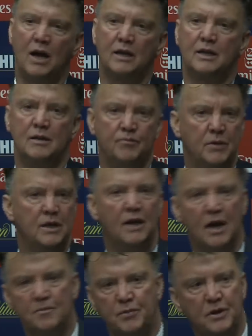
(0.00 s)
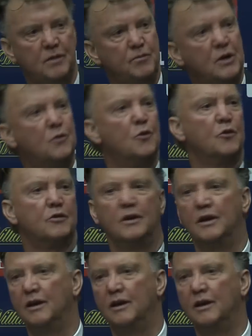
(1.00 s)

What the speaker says: I can be happy because